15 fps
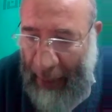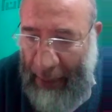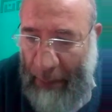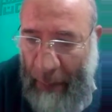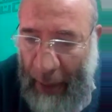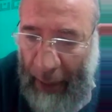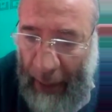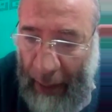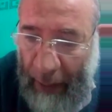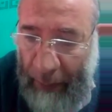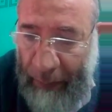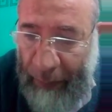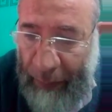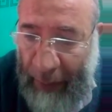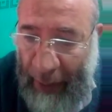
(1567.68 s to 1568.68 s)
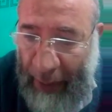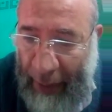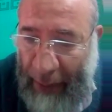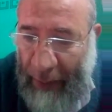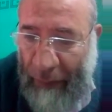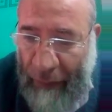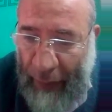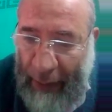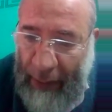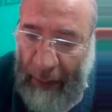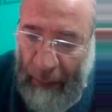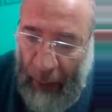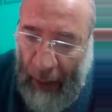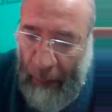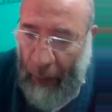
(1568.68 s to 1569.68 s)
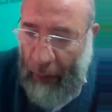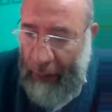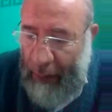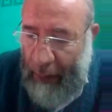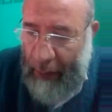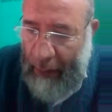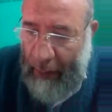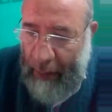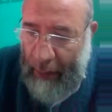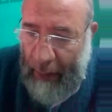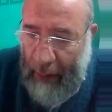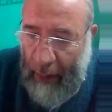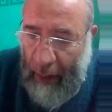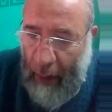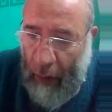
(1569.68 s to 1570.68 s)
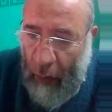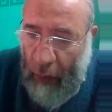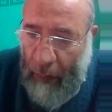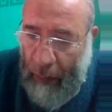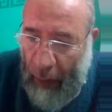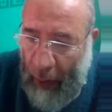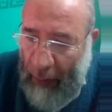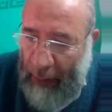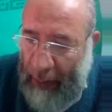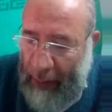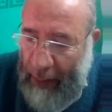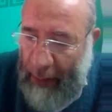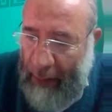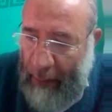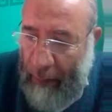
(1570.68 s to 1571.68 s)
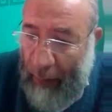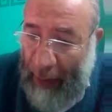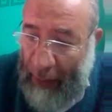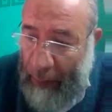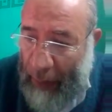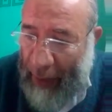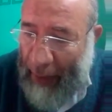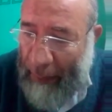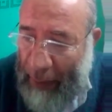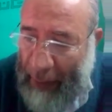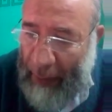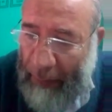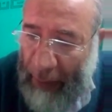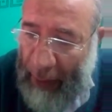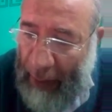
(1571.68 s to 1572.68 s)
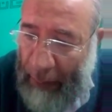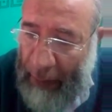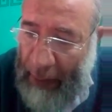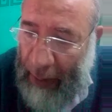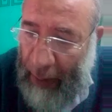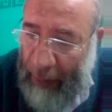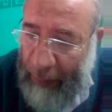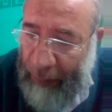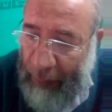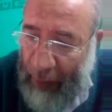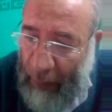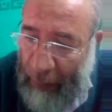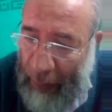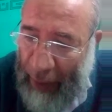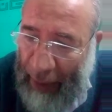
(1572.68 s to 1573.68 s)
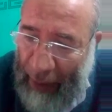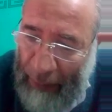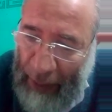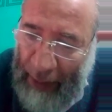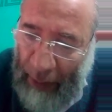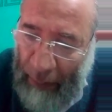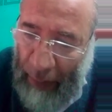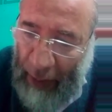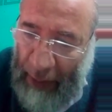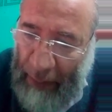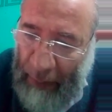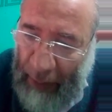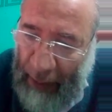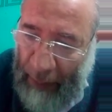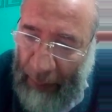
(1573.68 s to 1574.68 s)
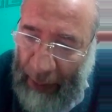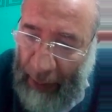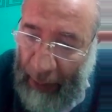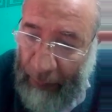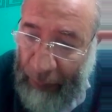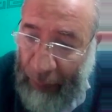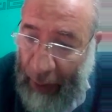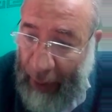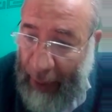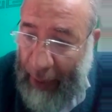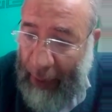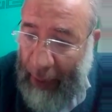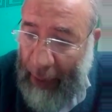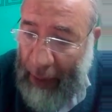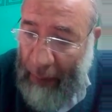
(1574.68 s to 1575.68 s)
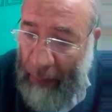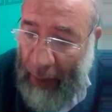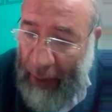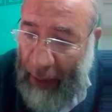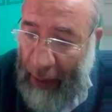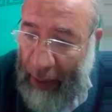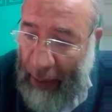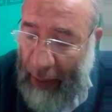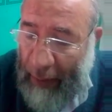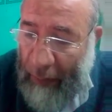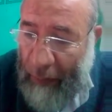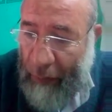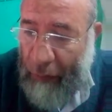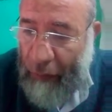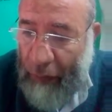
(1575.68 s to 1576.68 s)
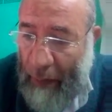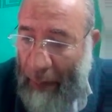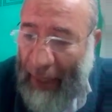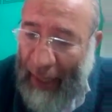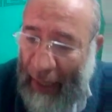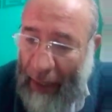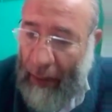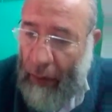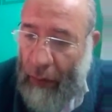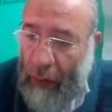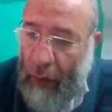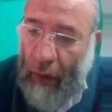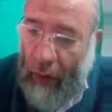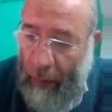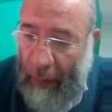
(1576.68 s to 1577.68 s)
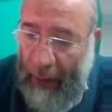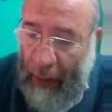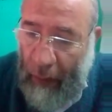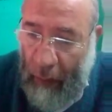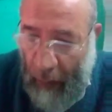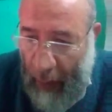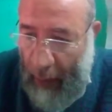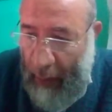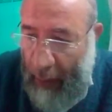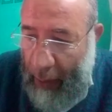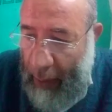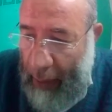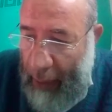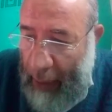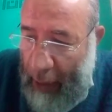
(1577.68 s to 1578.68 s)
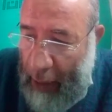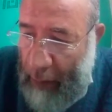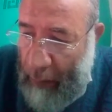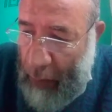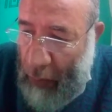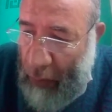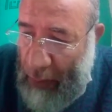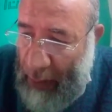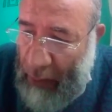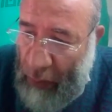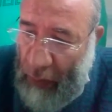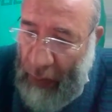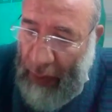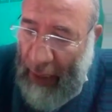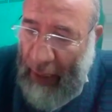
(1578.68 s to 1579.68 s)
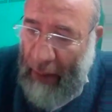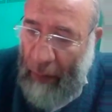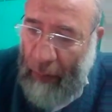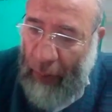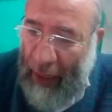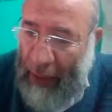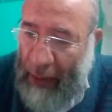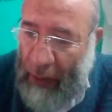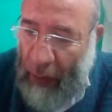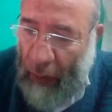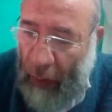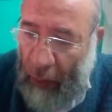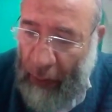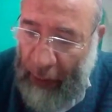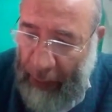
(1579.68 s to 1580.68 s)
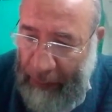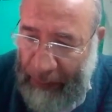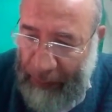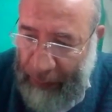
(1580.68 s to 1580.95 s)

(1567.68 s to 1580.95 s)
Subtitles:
as male, it infected by baldness or baldness, but B capital plus B capital, it means the female normal. Why? Because it contains plus only,